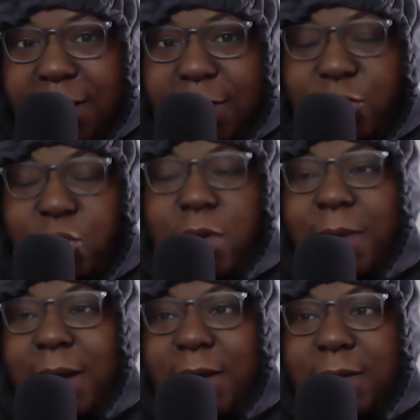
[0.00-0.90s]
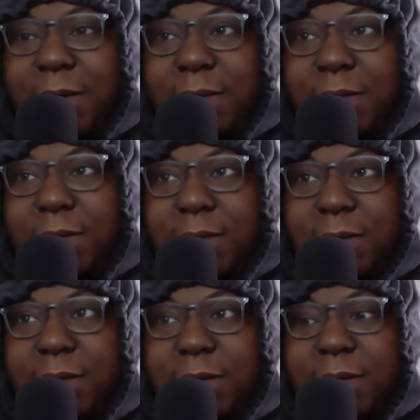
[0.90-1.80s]
talk about
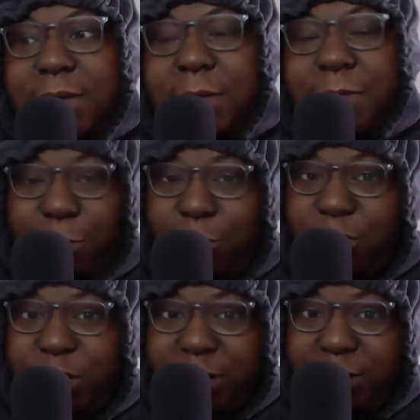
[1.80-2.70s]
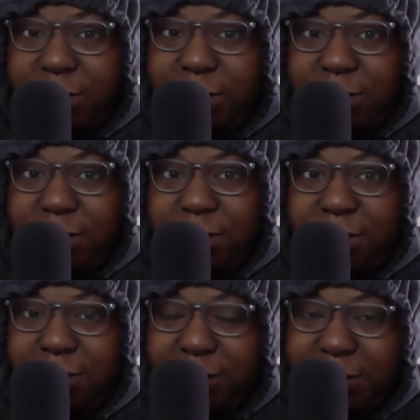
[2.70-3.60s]
some football shit,
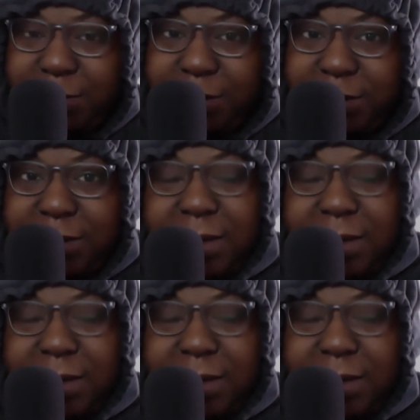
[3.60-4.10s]
you get me?